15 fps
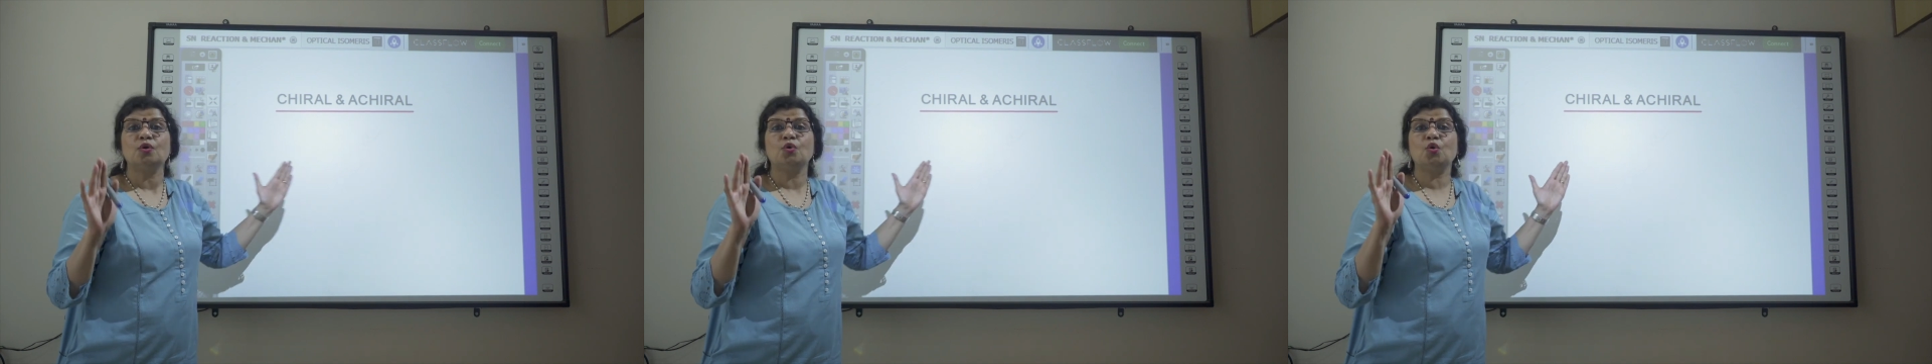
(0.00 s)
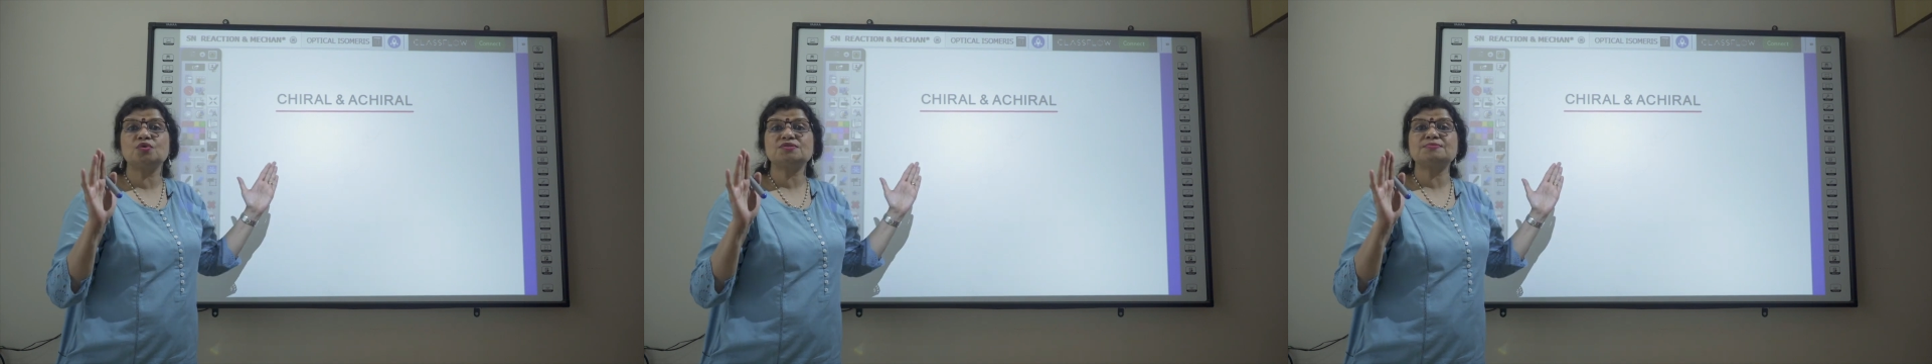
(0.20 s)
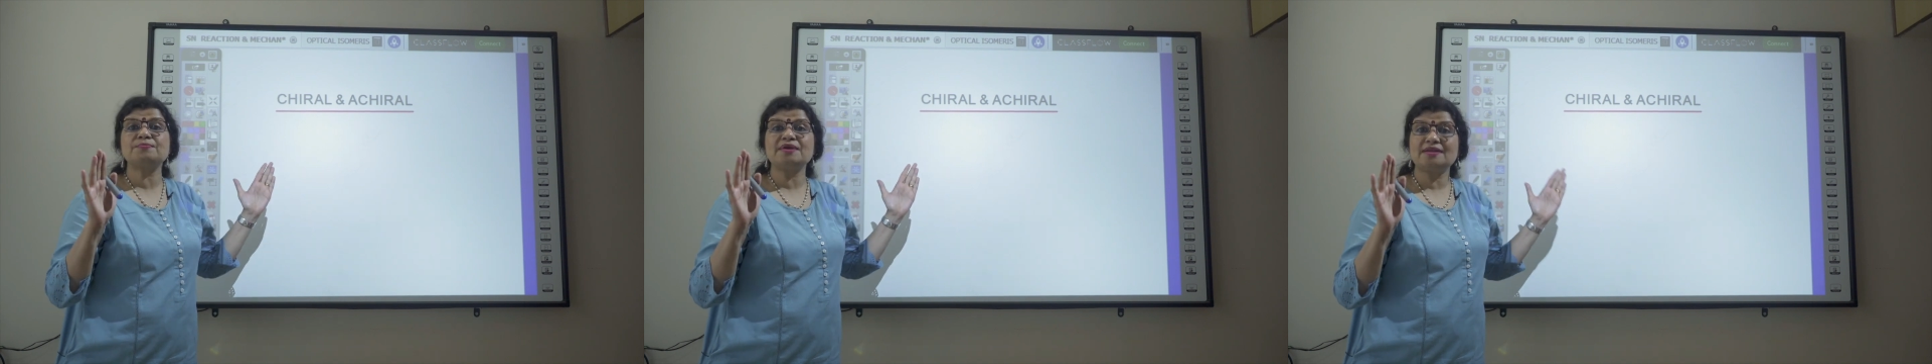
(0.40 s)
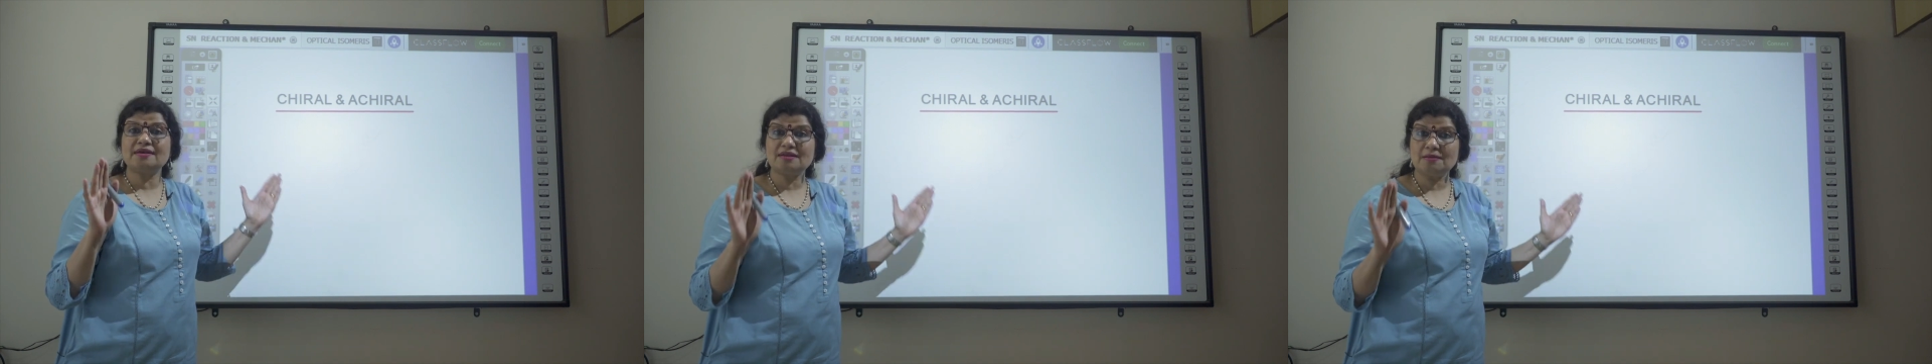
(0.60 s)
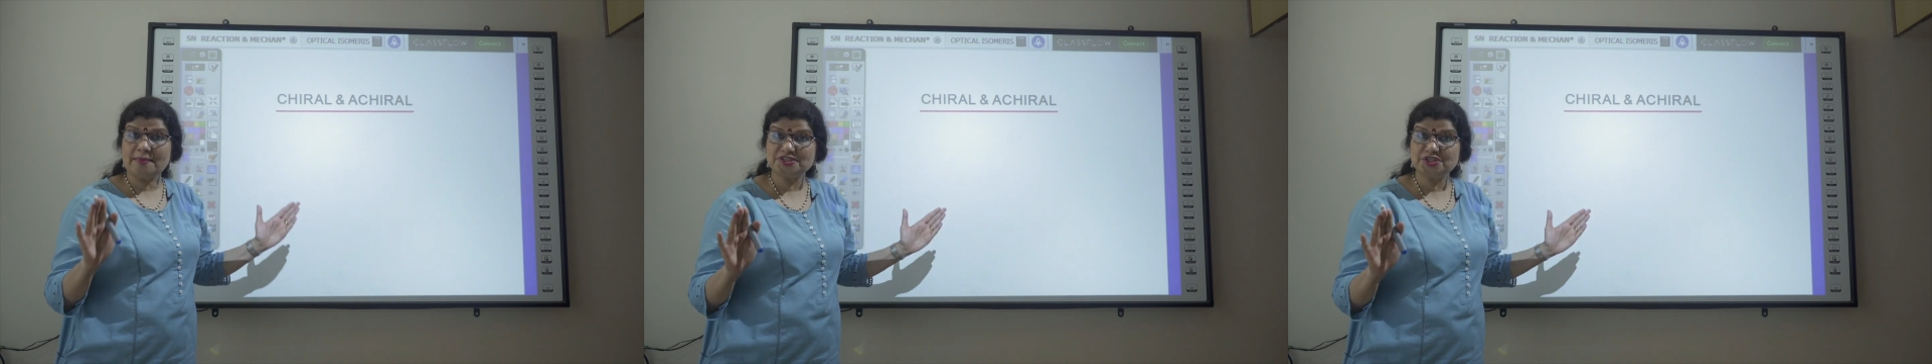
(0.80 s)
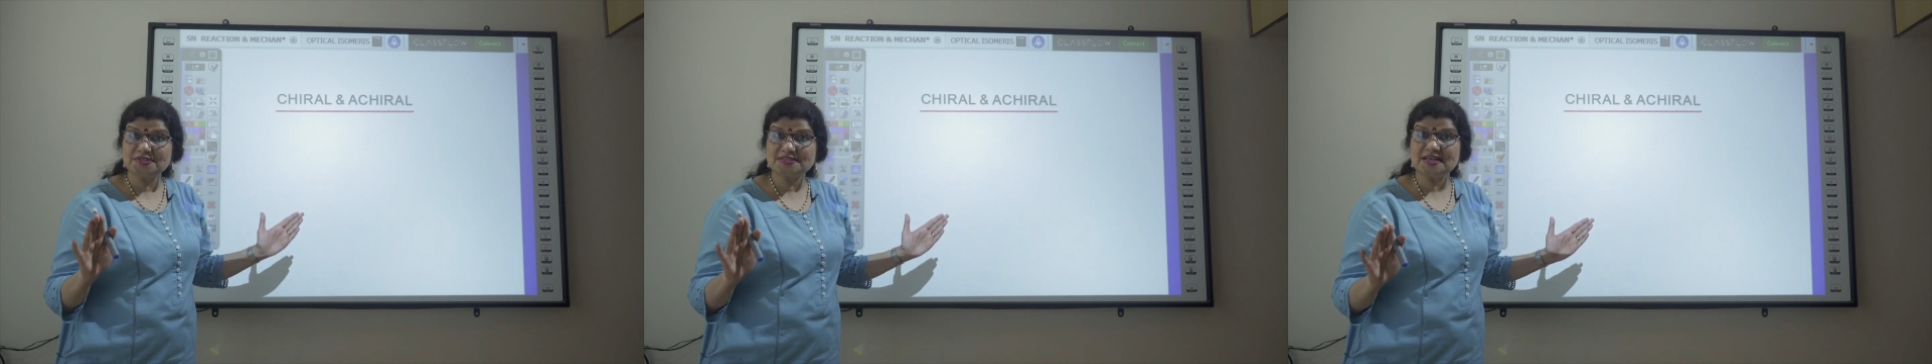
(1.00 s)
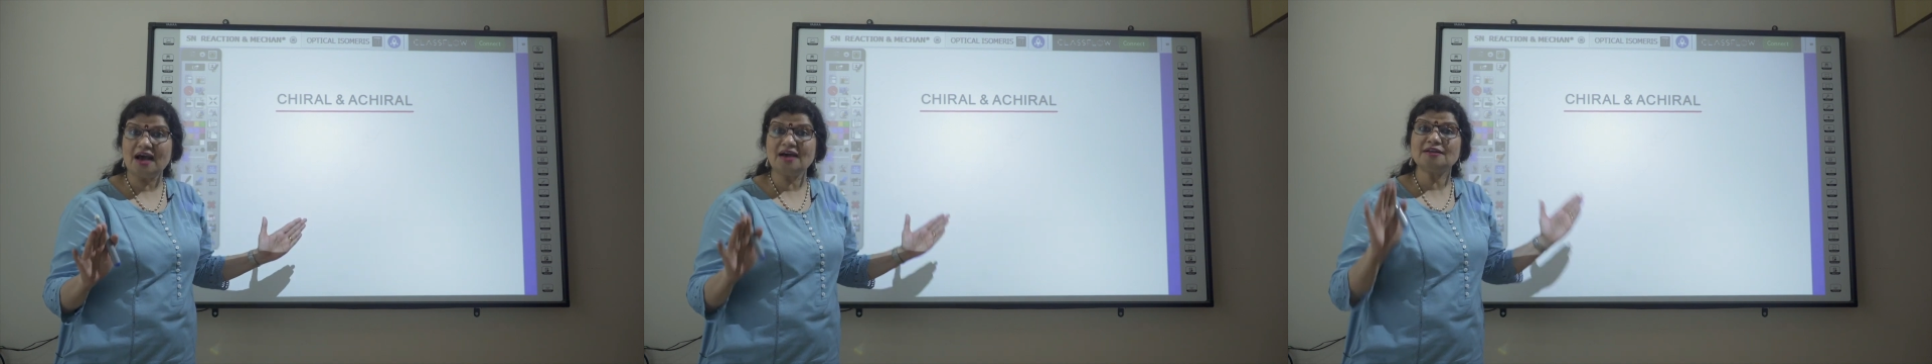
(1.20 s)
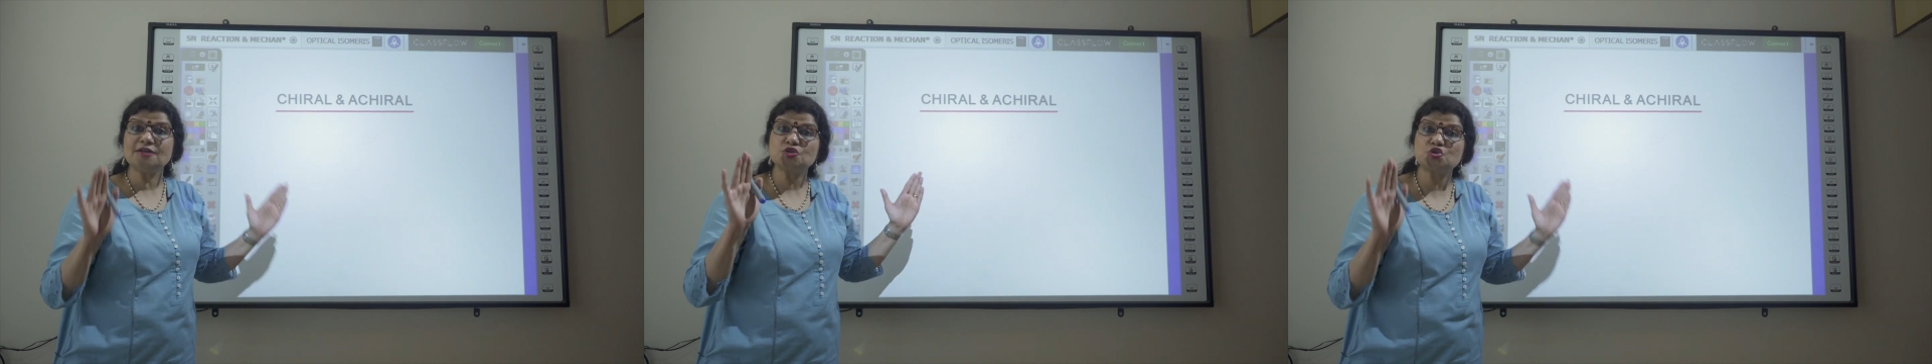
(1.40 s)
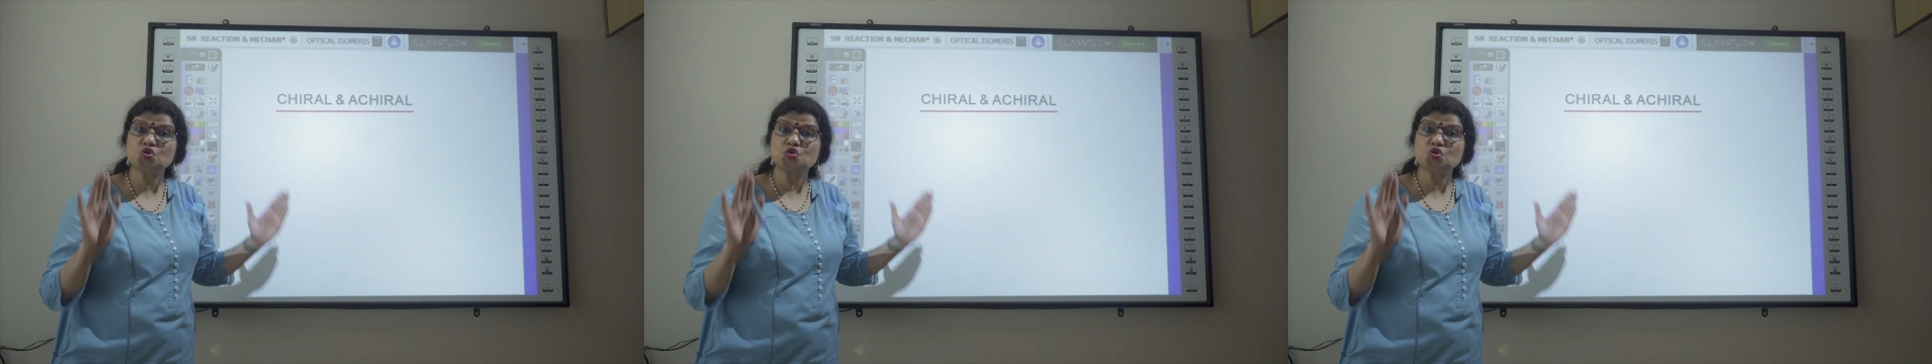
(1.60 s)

whose mirror images are